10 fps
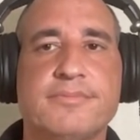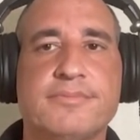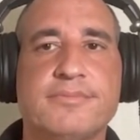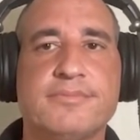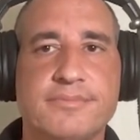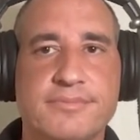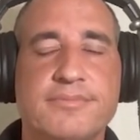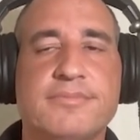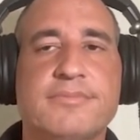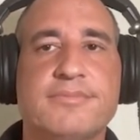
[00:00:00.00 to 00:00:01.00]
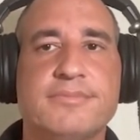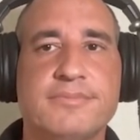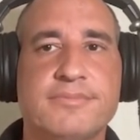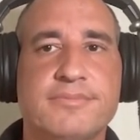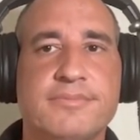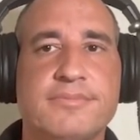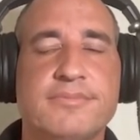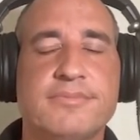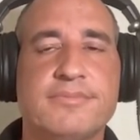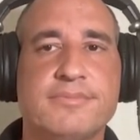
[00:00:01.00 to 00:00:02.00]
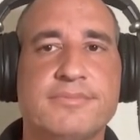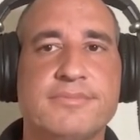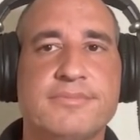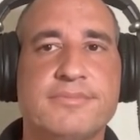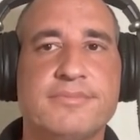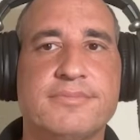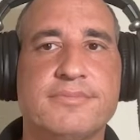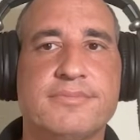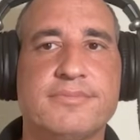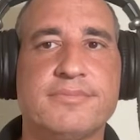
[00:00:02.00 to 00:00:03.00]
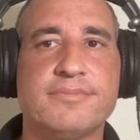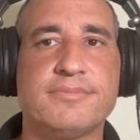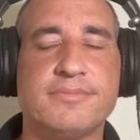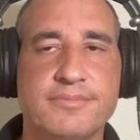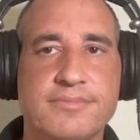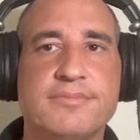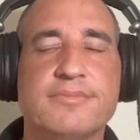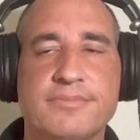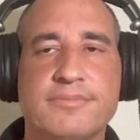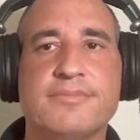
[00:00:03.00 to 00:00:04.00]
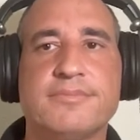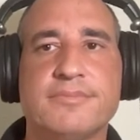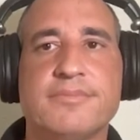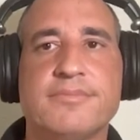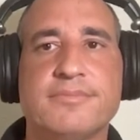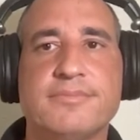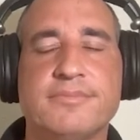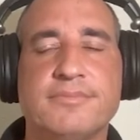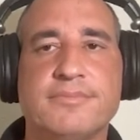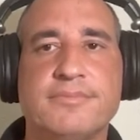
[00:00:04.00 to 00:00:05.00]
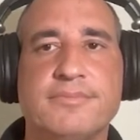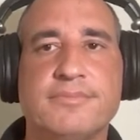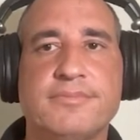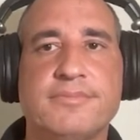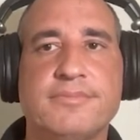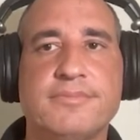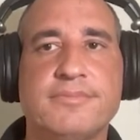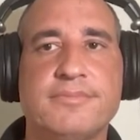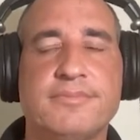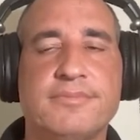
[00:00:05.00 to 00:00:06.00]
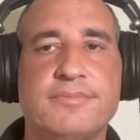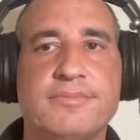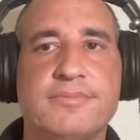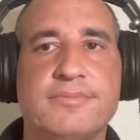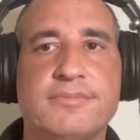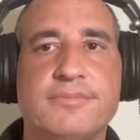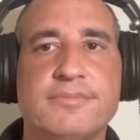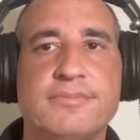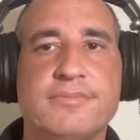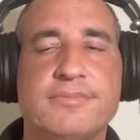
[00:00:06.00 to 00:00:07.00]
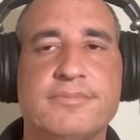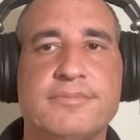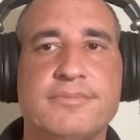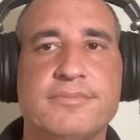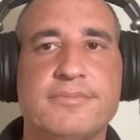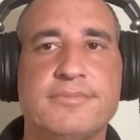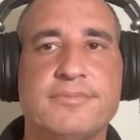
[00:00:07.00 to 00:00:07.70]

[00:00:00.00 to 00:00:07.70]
No words are spoken by the person on screen.